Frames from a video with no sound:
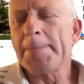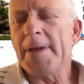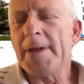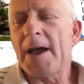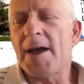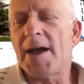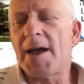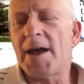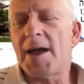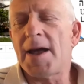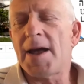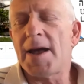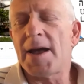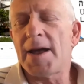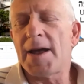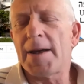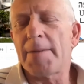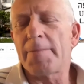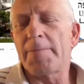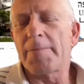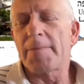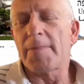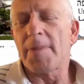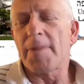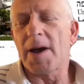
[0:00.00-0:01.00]

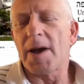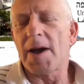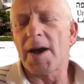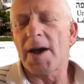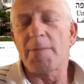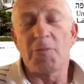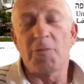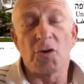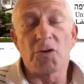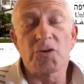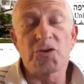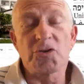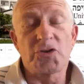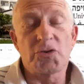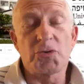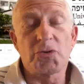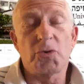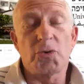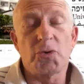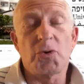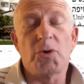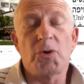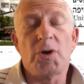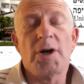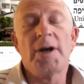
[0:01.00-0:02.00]
I'm not
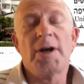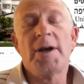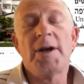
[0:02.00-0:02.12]
sure